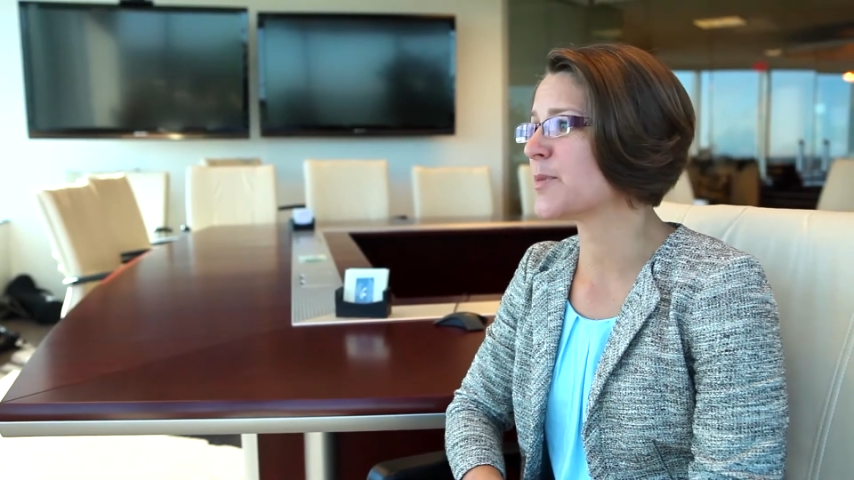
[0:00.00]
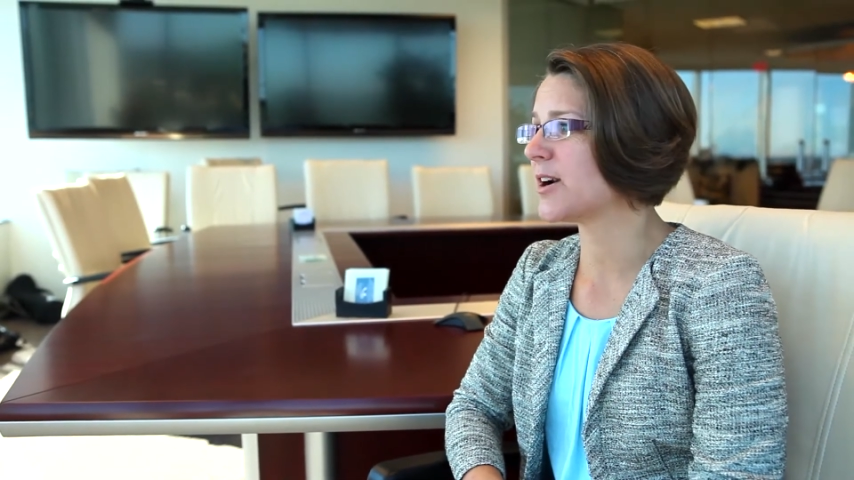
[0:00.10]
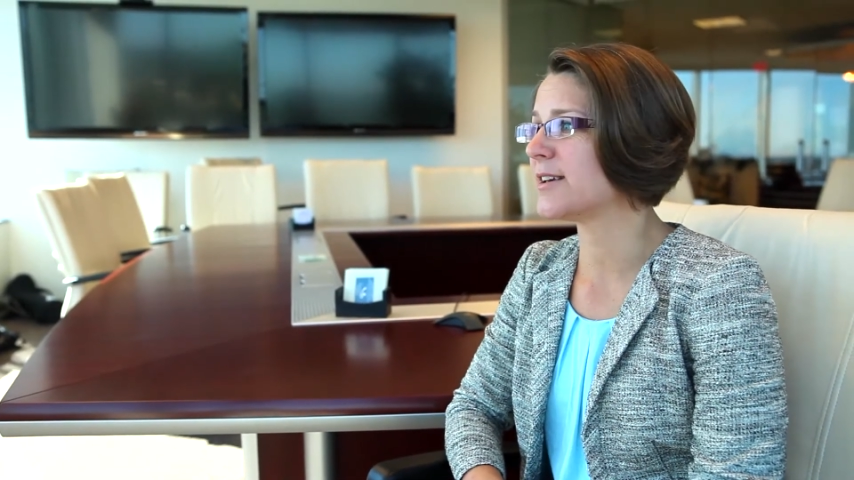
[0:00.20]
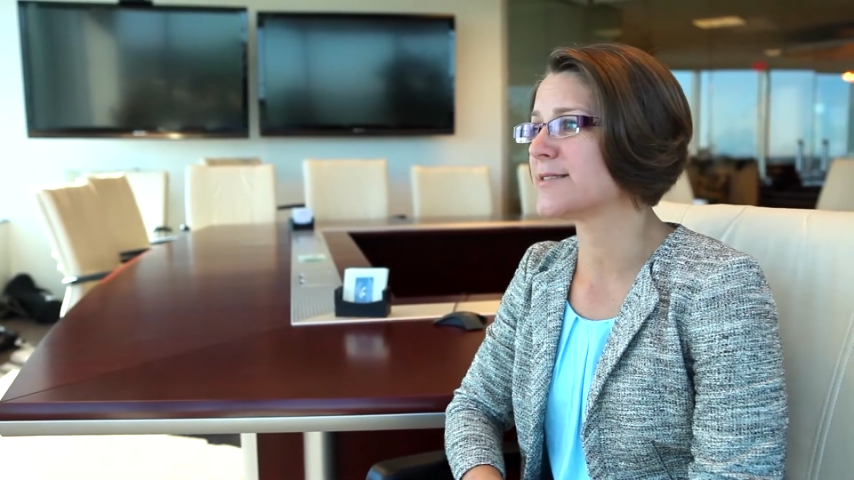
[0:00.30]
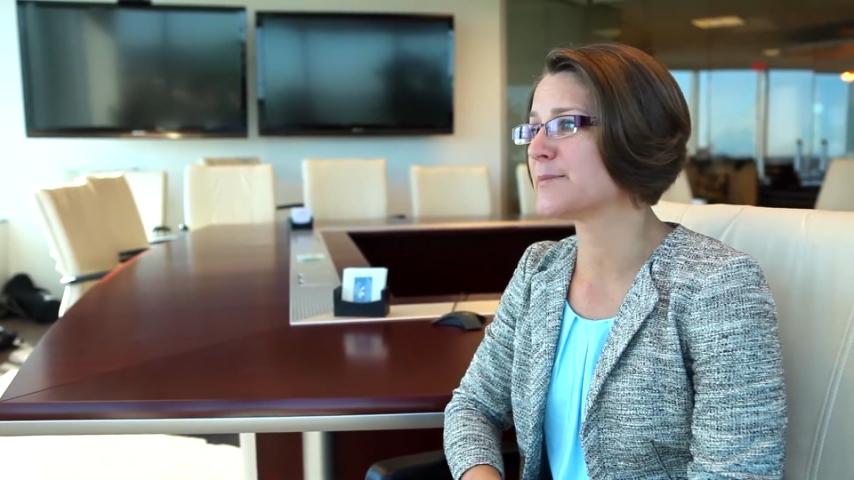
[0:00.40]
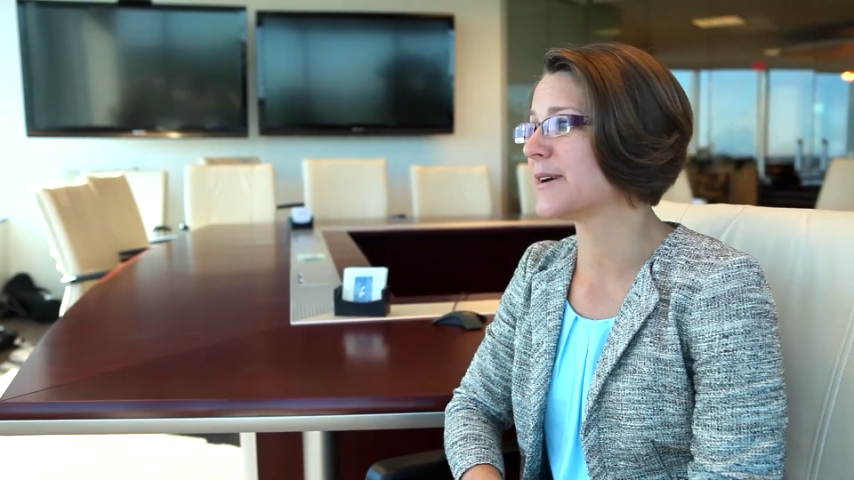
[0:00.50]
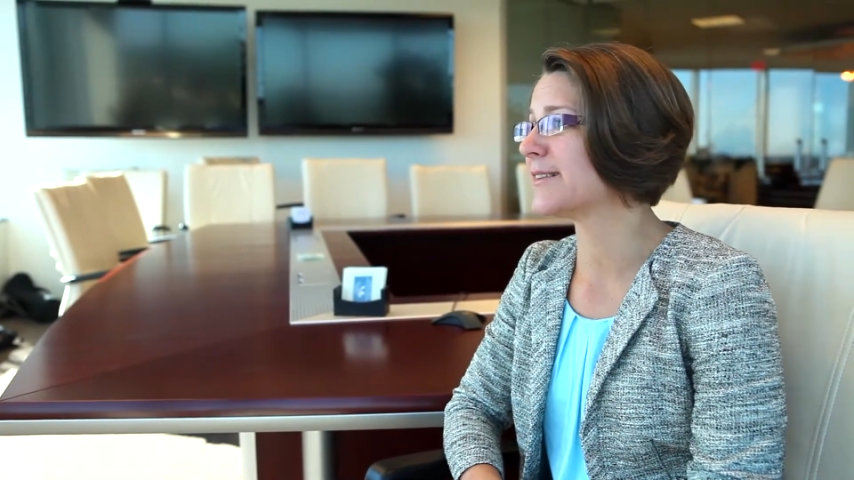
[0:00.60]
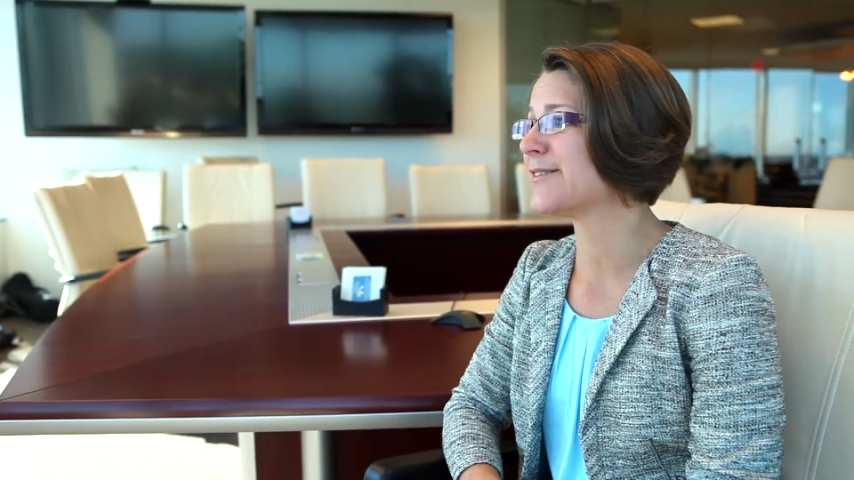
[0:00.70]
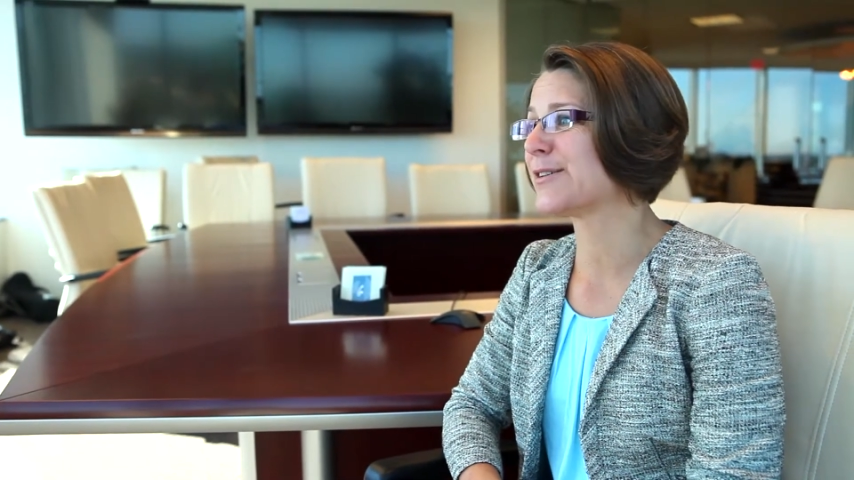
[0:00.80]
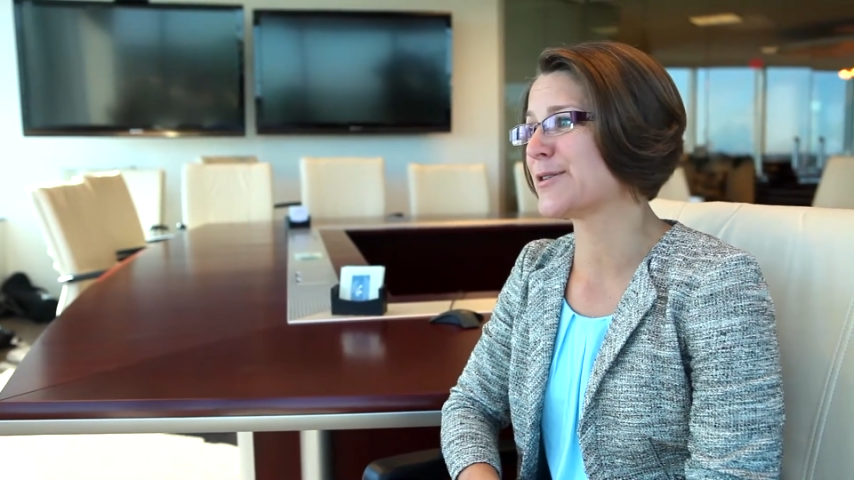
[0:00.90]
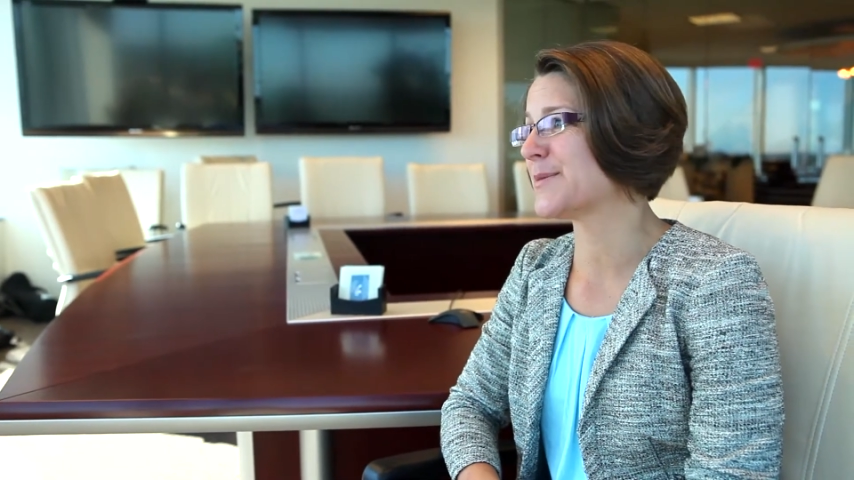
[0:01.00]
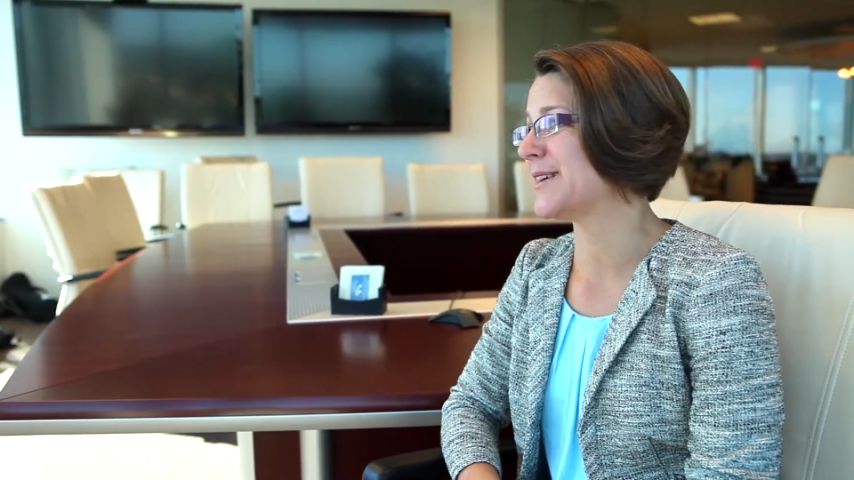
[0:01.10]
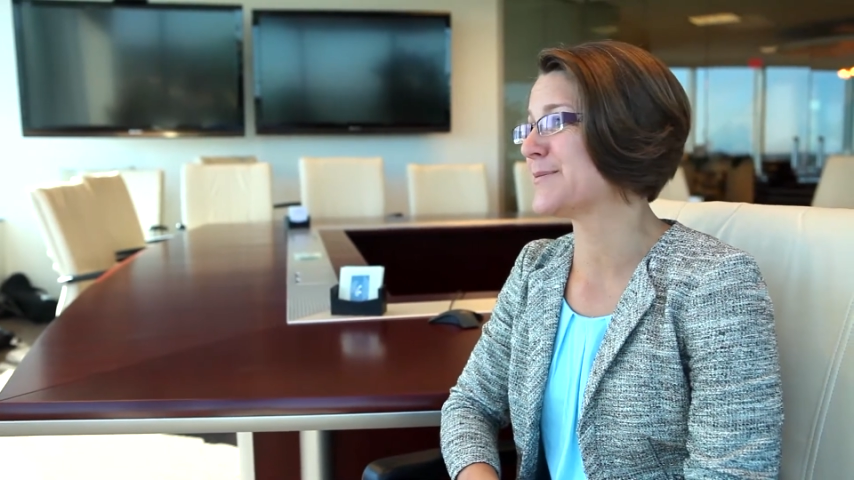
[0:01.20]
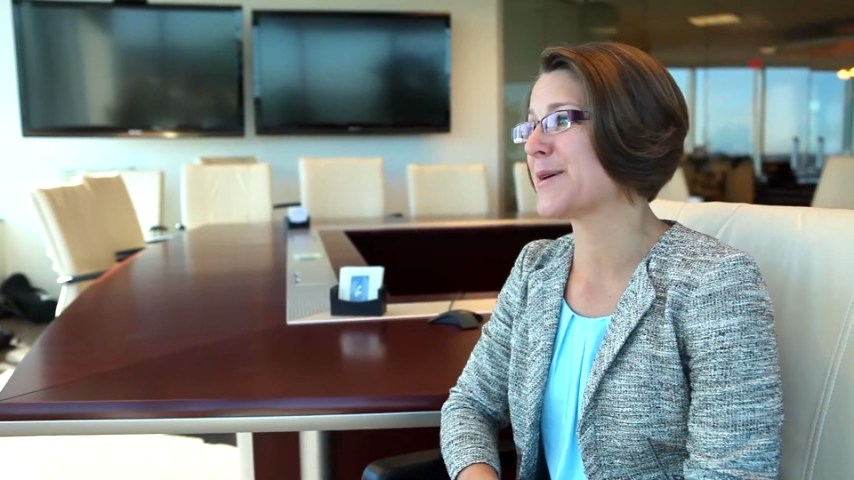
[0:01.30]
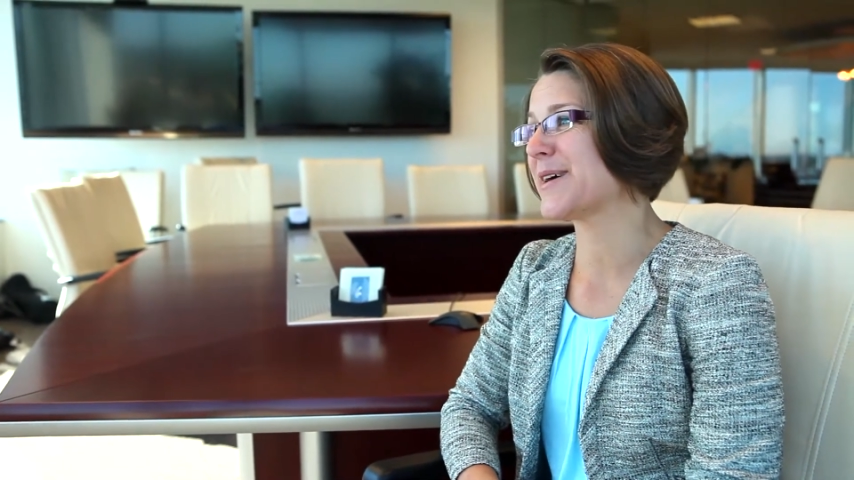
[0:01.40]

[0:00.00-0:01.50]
parties in my living room and in my